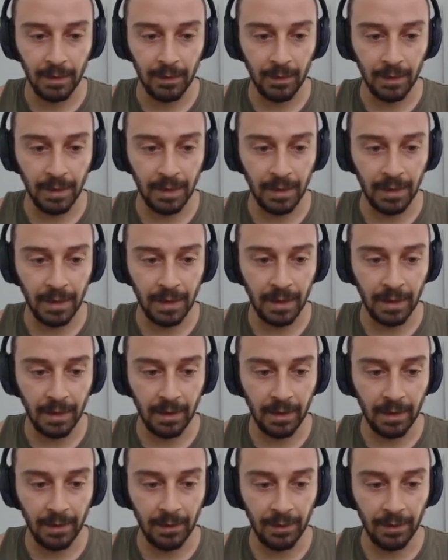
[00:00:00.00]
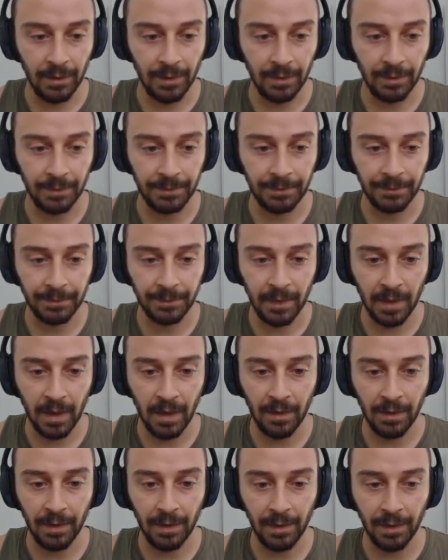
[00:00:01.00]
We did get another
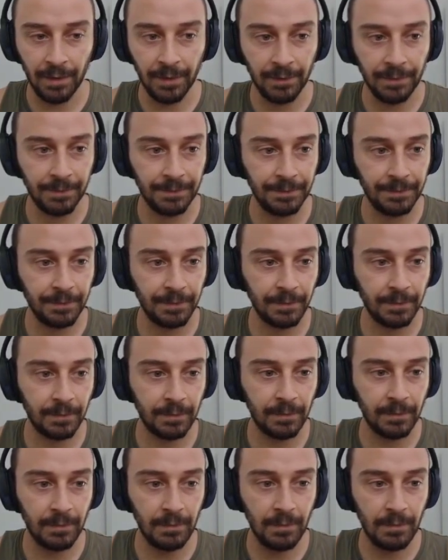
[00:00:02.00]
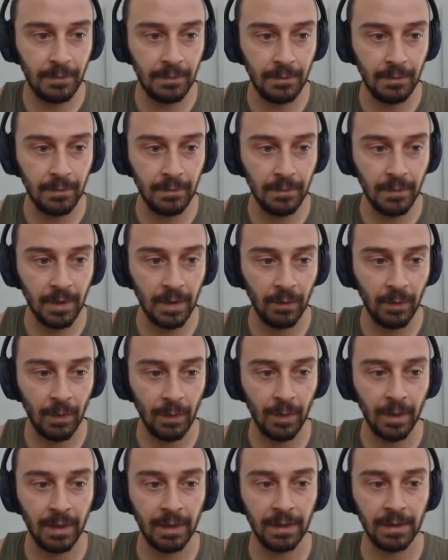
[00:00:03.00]
Ari, though. We
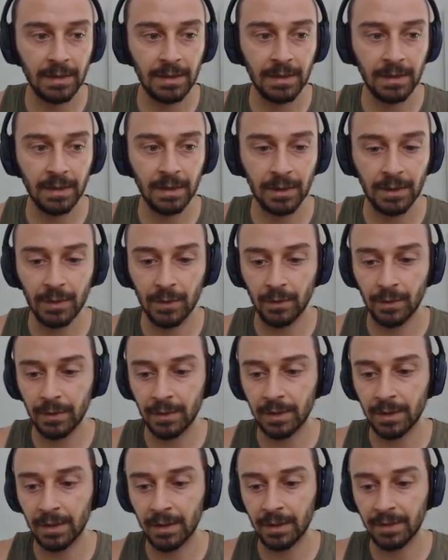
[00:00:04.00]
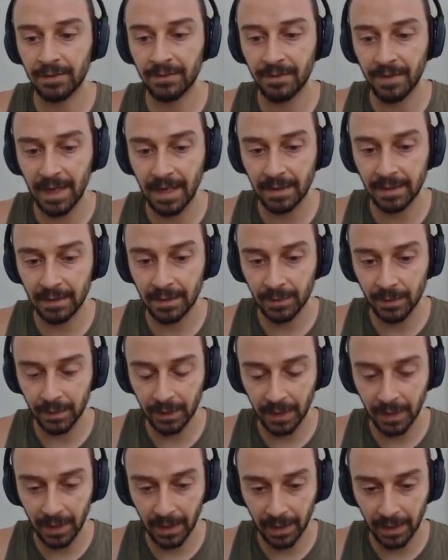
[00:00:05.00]
want to get 6 Source in as fast as we
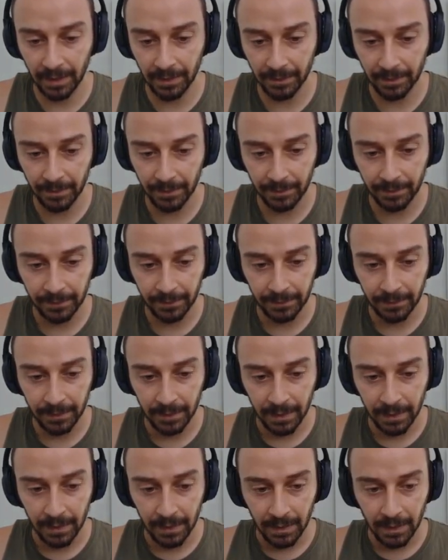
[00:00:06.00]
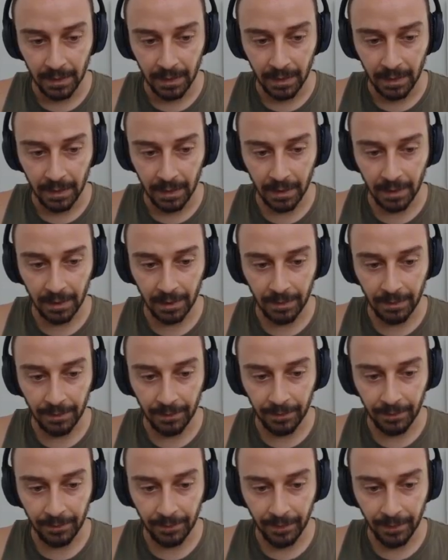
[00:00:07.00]
can. I'm
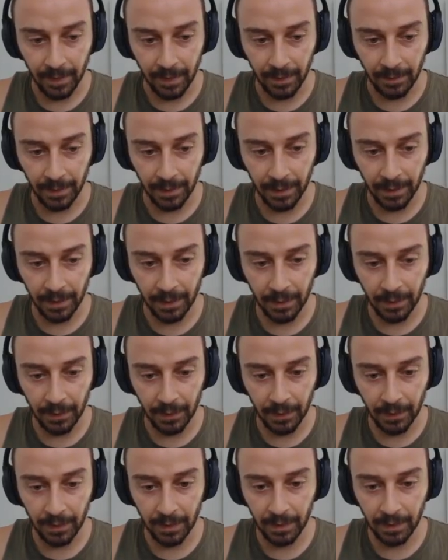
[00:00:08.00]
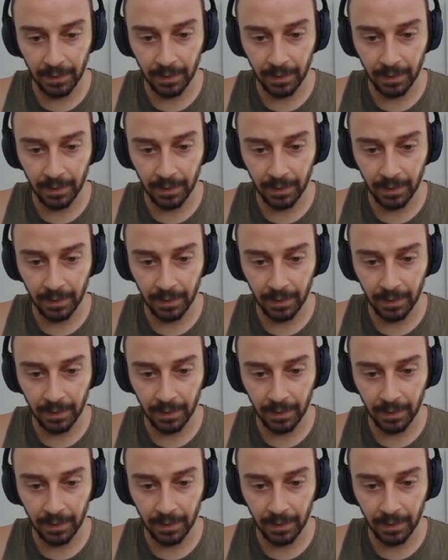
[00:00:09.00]
going to go